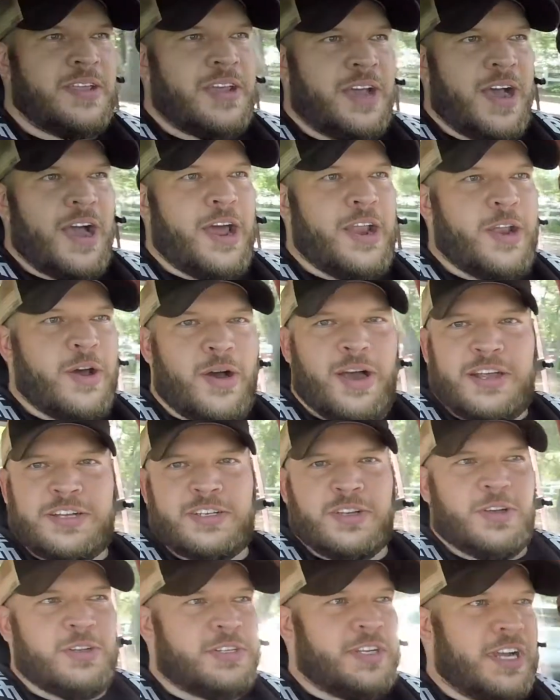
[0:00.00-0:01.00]
I know I
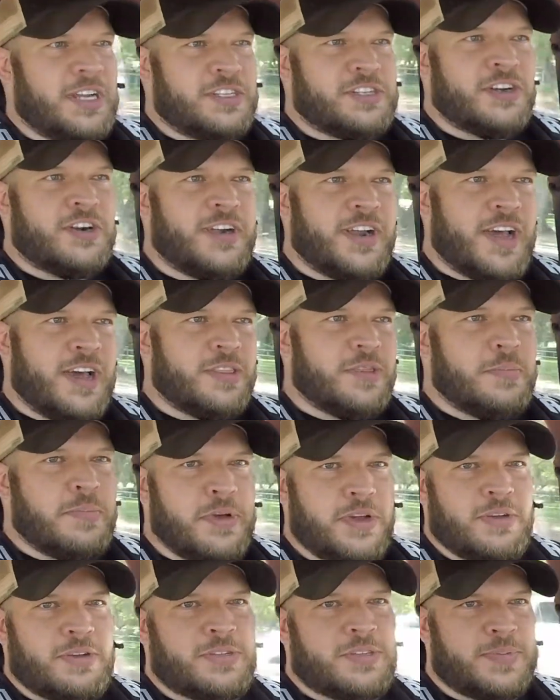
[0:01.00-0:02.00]
told you I'd turn down the
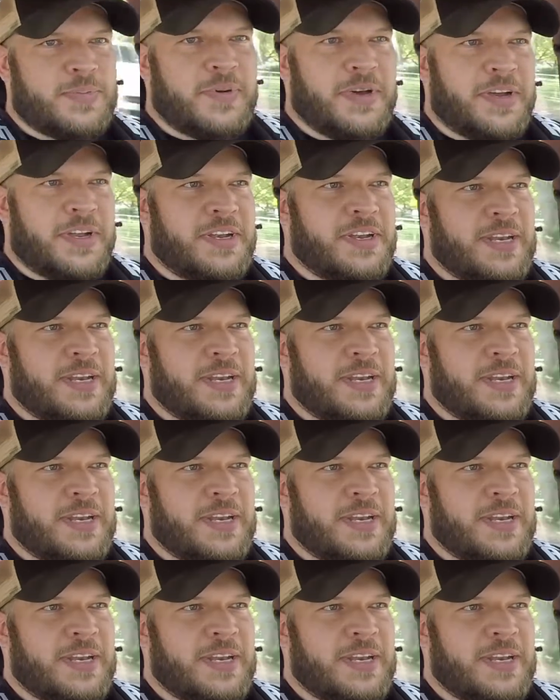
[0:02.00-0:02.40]
boost, but